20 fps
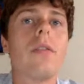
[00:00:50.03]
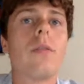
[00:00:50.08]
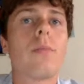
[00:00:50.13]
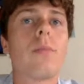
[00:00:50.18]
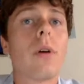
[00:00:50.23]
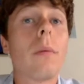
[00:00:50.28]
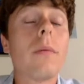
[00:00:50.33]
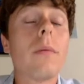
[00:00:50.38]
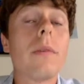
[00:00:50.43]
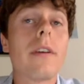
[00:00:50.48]
The
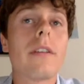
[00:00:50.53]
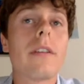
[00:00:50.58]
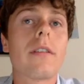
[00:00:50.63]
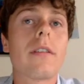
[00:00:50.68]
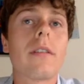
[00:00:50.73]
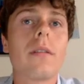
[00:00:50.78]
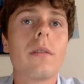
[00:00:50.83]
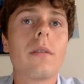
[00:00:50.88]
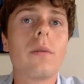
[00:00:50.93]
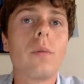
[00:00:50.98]
problem
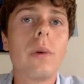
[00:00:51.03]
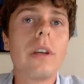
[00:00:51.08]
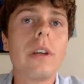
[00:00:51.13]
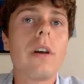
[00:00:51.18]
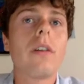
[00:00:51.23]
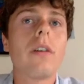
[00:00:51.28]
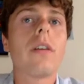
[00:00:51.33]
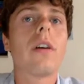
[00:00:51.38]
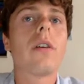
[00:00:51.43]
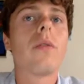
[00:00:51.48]
is we
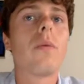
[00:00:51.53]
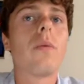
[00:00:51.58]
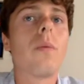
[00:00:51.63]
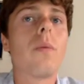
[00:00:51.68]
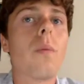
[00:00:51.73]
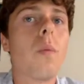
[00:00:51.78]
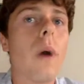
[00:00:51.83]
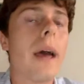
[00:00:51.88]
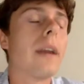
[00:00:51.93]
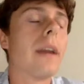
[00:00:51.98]
don't know
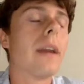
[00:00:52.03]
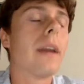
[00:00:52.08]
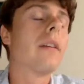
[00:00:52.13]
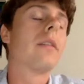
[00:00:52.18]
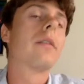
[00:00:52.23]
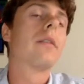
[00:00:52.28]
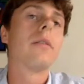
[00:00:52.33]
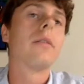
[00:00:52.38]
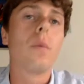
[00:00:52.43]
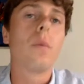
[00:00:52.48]
when,
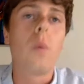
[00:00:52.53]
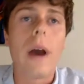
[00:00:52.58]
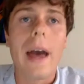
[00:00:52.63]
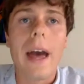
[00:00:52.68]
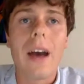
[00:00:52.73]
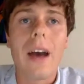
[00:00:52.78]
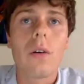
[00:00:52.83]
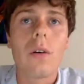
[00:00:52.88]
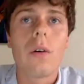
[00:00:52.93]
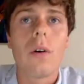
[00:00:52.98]

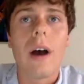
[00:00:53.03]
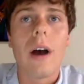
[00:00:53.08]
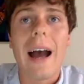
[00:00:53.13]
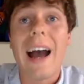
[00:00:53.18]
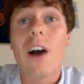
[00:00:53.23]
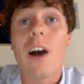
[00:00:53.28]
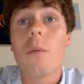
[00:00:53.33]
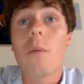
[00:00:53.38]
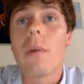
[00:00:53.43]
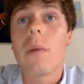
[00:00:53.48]
where,
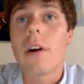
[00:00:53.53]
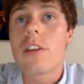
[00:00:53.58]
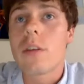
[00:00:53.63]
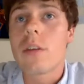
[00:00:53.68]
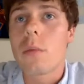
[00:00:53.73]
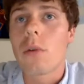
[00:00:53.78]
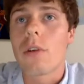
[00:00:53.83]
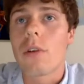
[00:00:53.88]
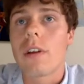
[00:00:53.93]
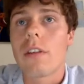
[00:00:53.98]
or how
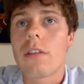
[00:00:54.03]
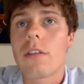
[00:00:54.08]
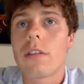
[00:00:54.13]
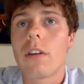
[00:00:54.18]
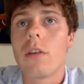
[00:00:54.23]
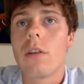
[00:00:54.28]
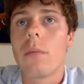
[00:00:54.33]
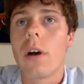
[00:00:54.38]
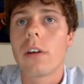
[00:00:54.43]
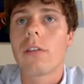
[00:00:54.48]
much marine
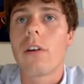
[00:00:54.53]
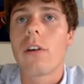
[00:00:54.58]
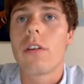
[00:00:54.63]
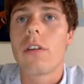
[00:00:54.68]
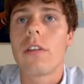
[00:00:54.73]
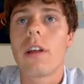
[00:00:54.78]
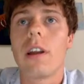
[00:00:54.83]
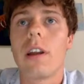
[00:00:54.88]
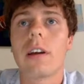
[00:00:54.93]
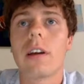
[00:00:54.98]
snow
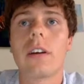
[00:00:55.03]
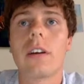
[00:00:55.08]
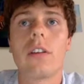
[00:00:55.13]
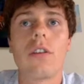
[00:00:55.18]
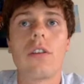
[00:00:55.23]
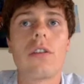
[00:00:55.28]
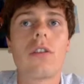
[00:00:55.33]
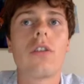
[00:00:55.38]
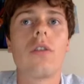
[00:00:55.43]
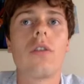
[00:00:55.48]
Microsetella
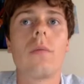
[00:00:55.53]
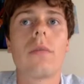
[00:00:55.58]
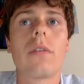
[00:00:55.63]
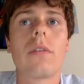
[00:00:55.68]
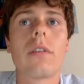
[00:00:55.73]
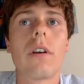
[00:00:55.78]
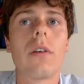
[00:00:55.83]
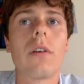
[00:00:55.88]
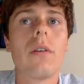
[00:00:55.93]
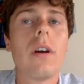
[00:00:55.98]
consumes.
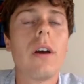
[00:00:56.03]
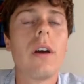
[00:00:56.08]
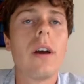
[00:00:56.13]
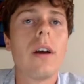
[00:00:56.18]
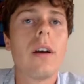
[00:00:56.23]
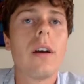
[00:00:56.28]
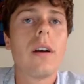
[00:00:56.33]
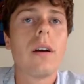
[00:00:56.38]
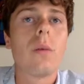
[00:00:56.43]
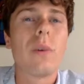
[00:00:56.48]
So
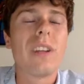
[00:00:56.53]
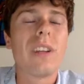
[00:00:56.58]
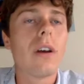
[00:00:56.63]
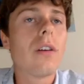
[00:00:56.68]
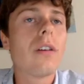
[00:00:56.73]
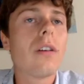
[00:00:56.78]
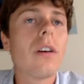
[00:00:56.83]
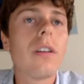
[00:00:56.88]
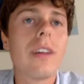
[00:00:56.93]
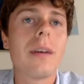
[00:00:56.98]
we
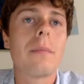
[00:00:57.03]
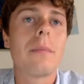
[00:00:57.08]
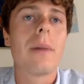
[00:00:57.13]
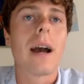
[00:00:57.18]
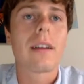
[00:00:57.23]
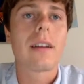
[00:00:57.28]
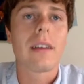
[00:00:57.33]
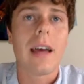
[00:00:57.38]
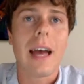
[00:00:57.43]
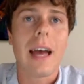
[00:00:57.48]
don't know the
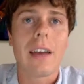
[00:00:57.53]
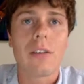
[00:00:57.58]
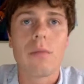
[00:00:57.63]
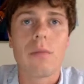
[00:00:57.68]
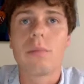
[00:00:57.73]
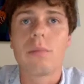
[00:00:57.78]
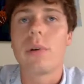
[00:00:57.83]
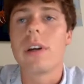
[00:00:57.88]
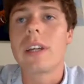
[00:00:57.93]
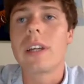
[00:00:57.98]
impact it has
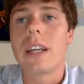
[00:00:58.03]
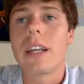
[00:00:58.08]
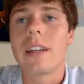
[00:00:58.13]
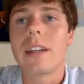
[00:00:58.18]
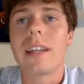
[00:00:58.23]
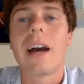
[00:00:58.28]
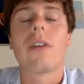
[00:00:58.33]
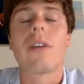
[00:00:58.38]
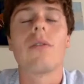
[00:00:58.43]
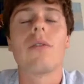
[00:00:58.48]
on
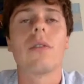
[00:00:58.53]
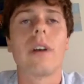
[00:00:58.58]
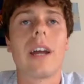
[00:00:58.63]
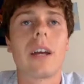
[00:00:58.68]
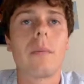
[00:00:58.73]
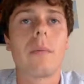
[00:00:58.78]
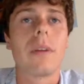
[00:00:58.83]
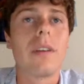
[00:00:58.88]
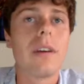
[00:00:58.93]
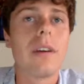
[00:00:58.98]
breaking down
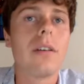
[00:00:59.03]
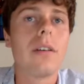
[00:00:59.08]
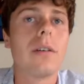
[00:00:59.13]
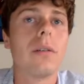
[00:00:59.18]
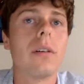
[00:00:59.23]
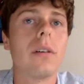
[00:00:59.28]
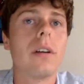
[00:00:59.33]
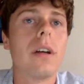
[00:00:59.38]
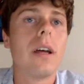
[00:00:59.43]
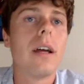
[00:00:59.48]
organic
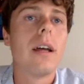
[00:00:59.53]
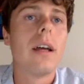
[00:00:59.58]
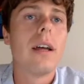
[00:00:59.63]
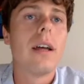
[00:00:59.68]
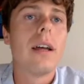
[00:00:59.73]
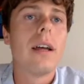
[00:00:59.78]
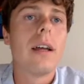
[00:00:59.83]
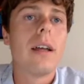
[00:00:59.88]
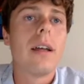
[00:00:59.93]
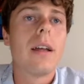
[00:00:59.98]
material.
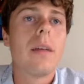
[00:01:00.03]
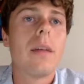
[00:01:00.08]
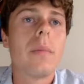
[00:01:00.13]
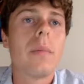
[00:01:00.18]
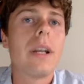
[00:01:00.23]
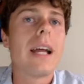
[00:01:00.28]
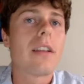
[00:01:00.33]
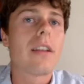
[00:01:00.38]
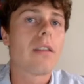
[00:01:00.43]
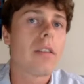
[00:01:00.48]

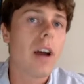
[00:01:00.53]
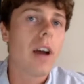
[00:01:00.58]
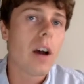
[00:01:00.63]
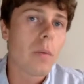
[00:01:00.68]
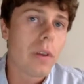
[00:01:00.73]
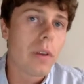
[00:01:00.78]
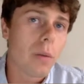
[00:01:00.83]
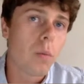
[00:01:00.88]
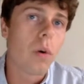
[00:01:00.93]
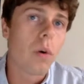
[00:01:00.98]
But let's start
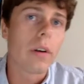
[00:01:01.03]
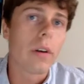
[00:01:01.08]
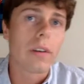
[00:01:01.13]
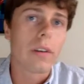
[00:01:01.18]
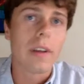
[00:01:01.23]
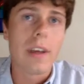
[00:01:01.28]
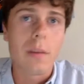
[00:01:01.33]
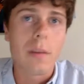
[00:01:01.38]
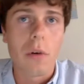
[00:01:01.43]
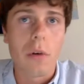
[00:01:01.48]
with what
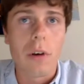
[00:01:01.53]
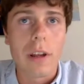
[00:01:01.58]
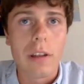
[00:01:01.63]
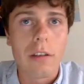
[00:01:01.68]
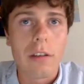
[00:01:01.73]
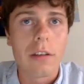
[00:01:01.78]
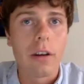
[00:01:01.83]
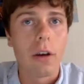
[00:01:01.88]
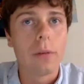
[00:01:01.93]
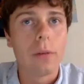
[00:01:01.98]
is marine
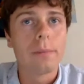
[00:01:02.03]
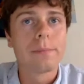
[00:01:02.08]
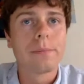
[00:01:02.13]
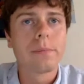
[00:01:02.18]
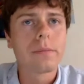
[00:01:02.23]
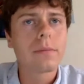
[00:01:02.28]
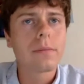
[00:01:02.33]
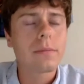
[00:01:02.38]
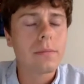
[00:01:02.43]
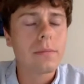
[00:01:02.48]
snow
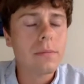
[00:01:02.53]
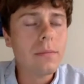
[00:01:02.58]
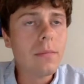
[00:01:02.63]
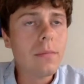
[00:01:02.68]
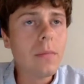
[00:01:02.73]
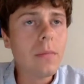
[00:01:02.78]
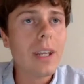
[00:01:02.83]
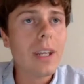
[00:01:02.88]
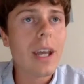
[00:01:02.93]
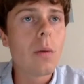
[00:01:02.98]

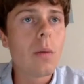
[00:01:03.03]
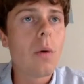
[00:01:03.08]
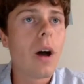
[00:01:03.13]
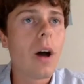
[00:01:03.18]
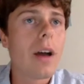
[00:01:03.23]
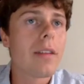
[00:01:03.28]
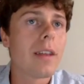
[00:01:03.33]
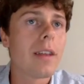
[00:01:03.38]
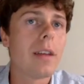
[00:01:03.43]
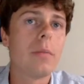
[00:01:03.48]
and why
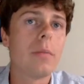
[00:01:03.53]
is it